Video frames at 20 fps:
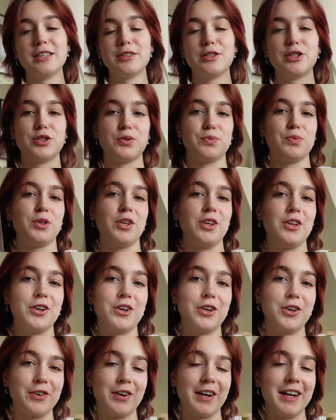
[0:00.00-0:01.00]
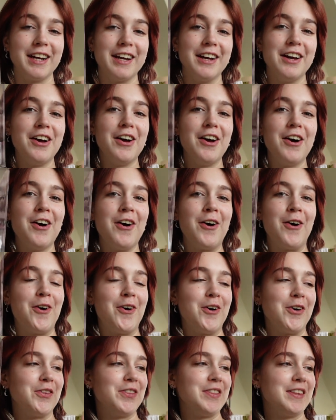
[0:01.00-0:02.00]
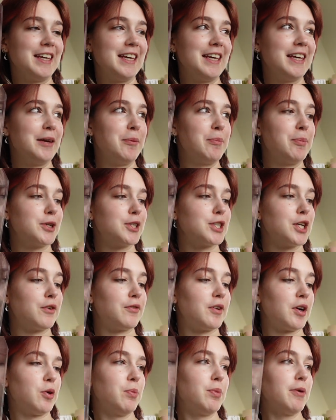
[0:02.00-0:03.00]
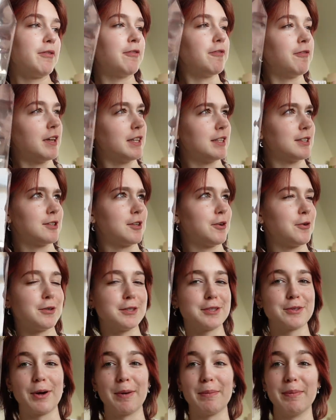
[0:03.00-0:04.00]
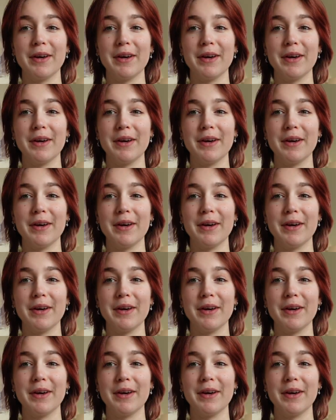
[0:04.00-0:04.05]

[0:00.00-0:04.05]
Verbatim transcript: It just would look great on the bookshelf. I hope it fits though. It's quite